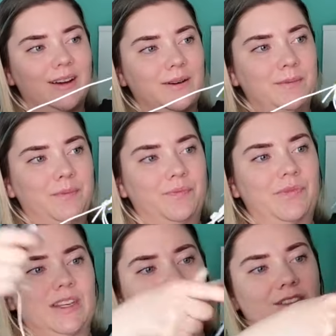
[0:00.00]
Um,
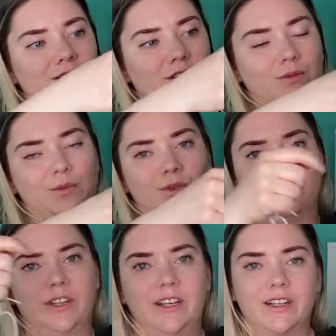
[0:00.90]
and there's an armhole
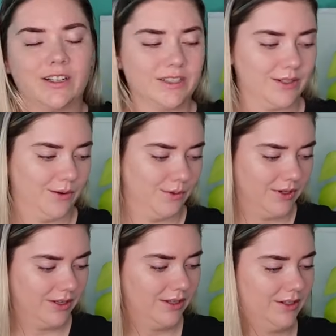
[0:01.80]
over here, so
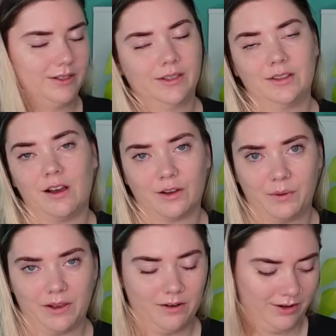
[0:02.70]
a lot
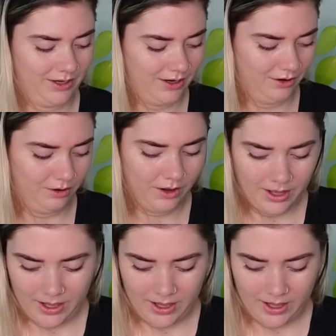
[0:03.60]
going on here.